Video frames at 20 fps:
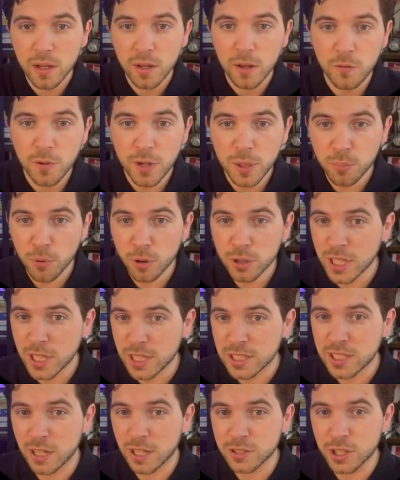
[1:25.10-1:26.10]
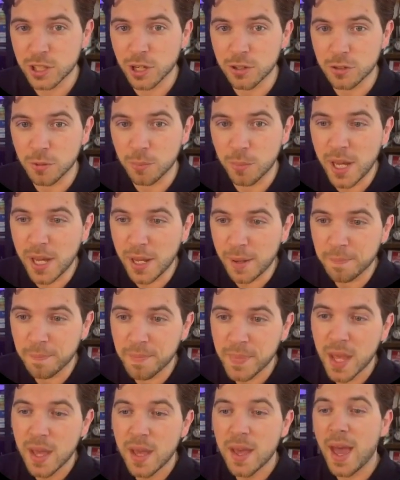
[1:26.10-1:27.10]
Vite project sounds good to me.
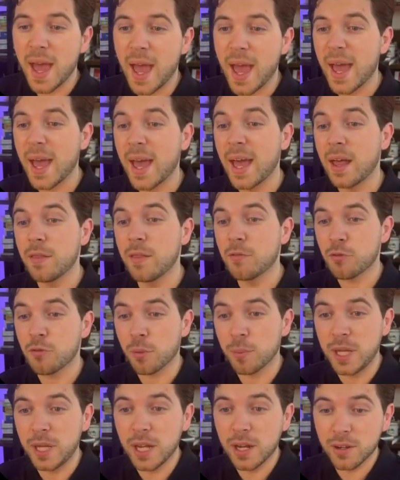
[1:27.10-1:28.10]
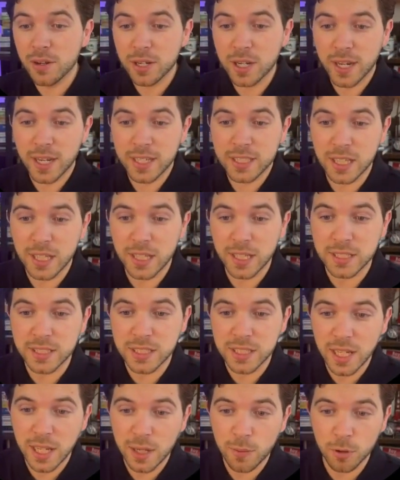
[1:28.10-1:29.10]
And from here, you can actually
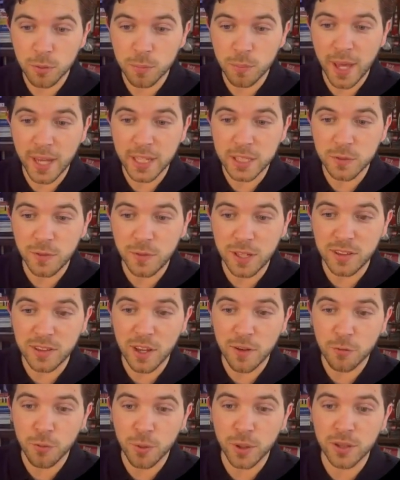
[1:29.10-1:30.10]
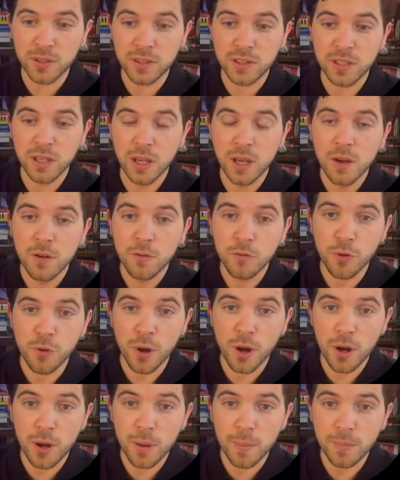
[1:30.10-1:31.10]
see what makes Vite different
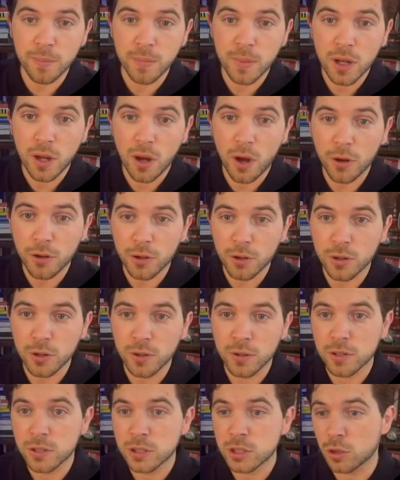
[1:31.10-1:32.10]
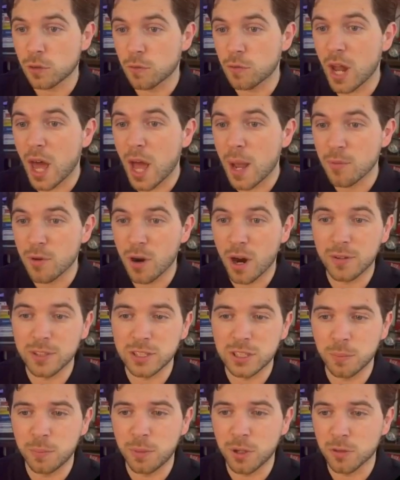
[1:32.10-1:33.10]
from other sort of libraries
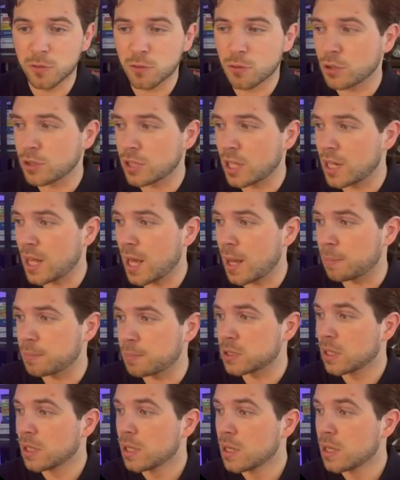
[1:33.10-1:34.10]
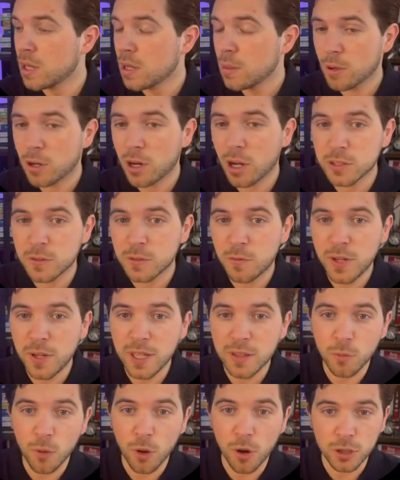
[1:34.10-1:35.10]
to build front-end apps. Because
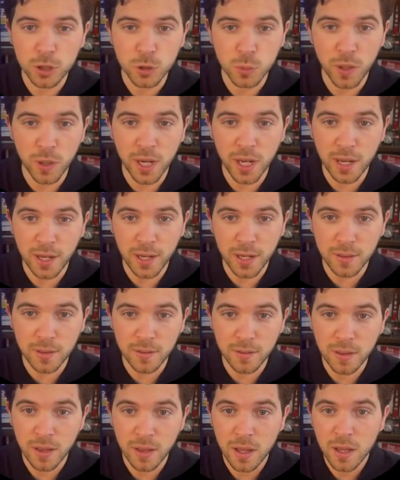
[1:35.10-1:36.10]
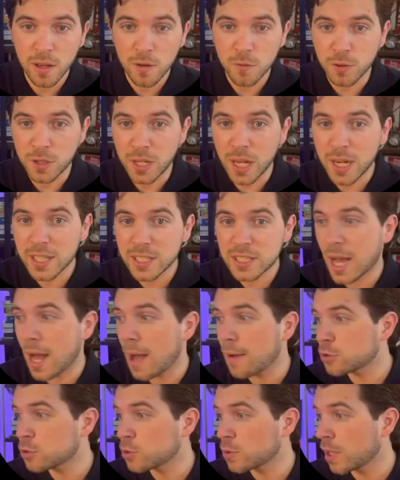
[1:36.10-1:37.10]
Vite works with vanilla
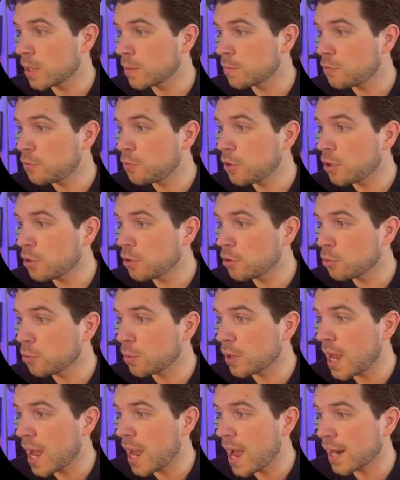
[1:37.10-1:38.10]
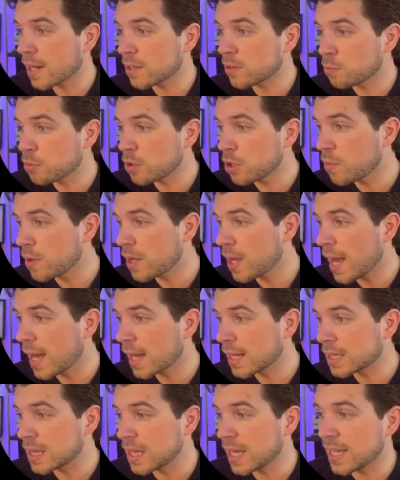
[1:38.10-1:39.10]
JavaScript, Vue, React,
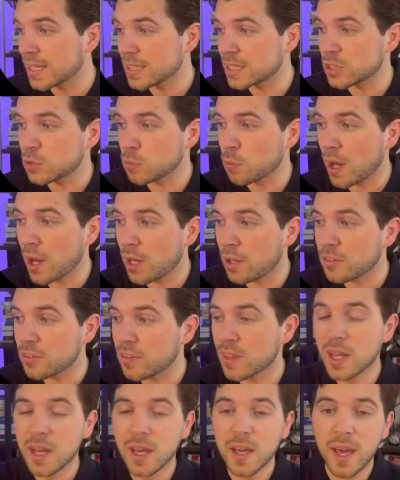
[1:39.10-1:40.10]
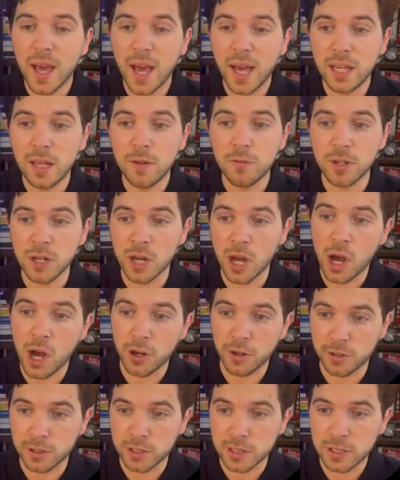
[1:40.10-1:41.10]
Preact, Lit, Svelte, and even
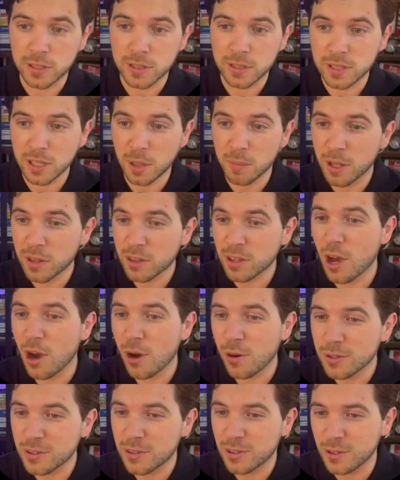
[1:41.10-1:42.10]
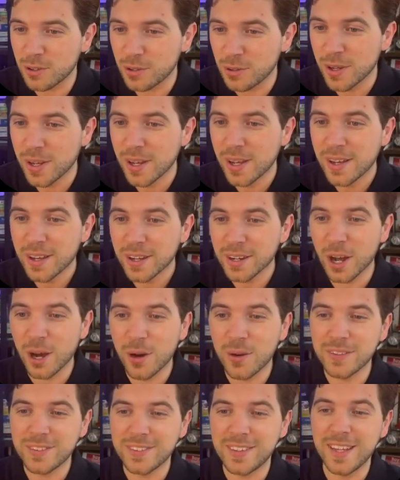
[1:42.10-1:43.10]
others. I'm not going to go
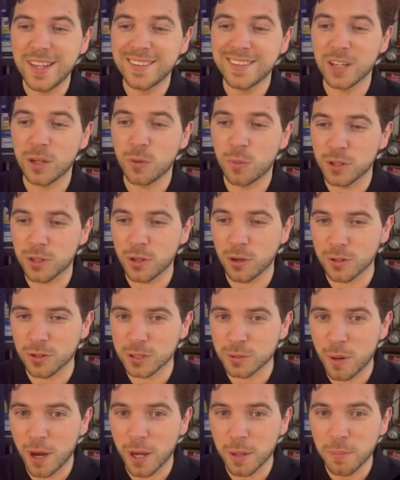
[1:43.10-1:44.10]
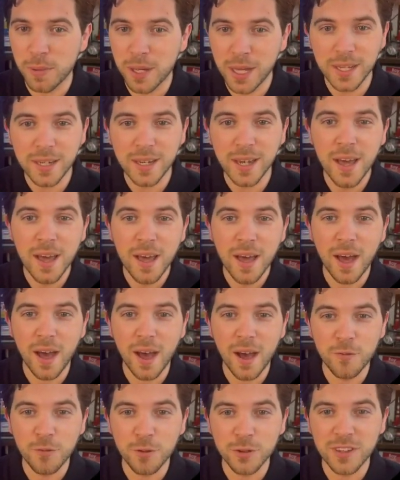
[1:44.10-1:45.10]
in detail what others might mean.
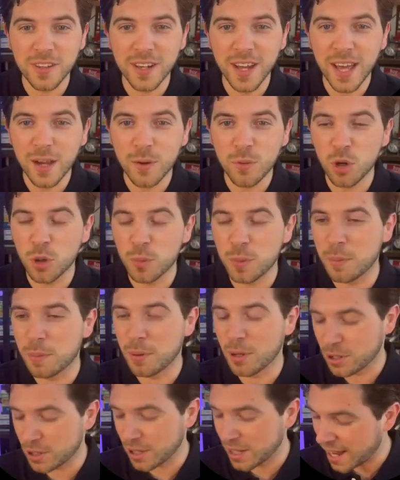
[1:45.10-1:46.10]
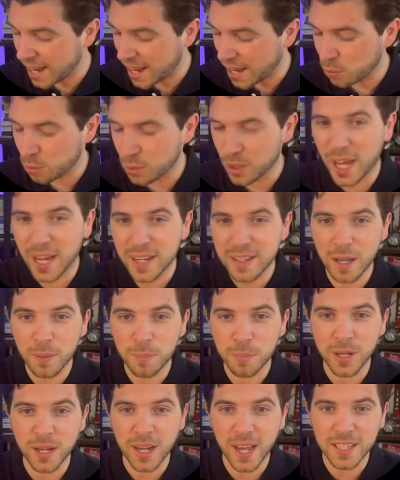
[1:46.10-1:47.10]
For today, we'll be building a React
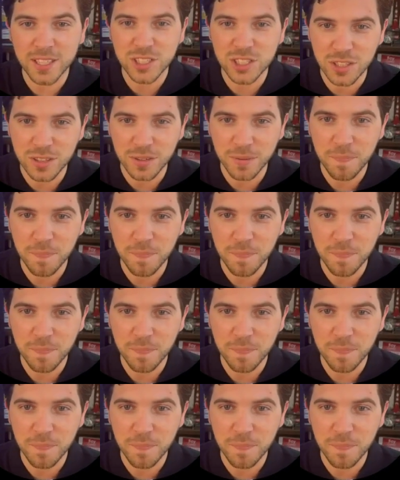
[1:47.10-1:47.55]
application.